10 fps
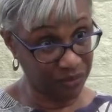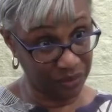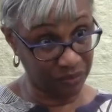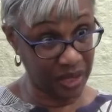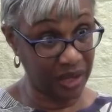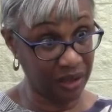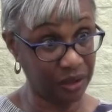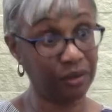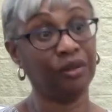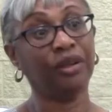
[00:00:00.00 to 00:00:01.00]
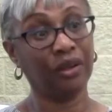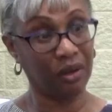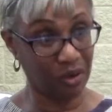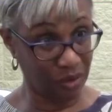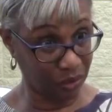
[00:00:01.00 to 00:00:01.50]
from that area
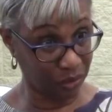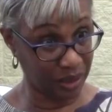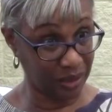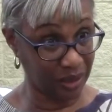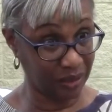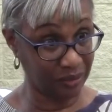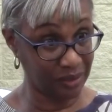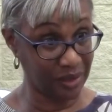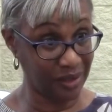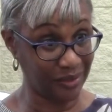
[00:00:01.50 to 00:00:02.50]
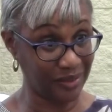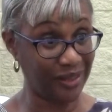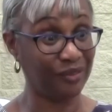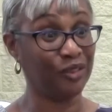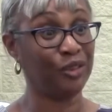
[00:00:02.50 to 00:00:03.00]
all the way down Stiles
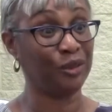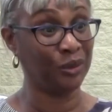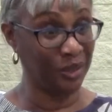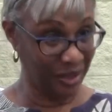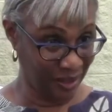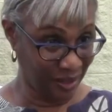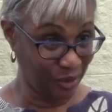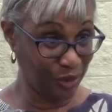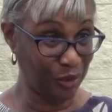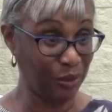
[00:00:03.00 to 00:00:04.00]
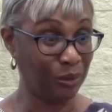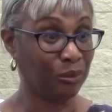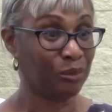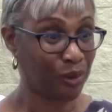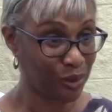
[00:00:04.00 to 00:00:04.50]
Avenue
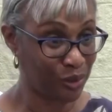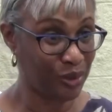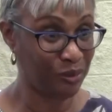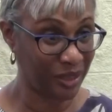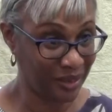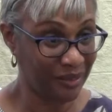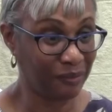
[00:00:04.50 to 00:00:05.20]
to Pearl Smith.